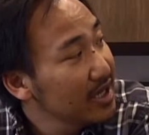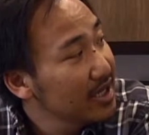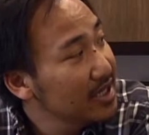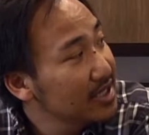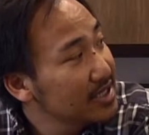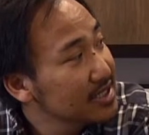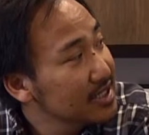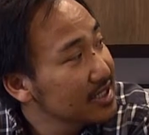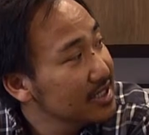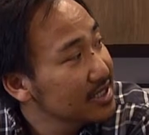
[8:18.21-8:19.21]

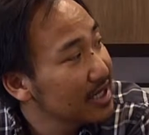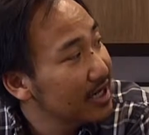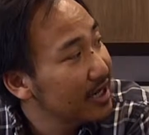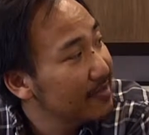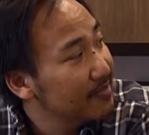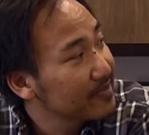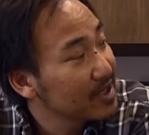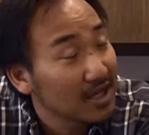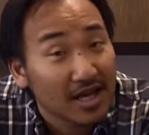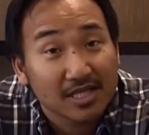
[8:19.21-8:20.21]
is
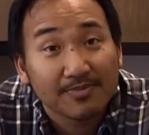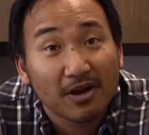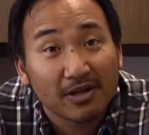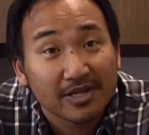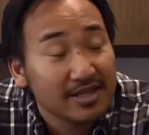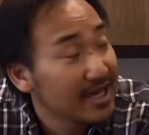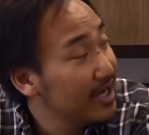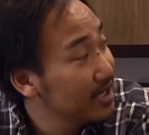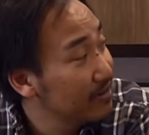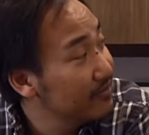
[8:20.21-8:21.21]
a lot smaller than
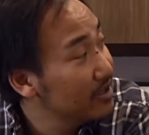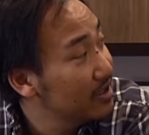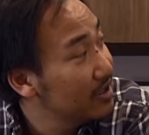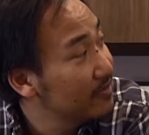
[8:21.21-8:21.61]
that of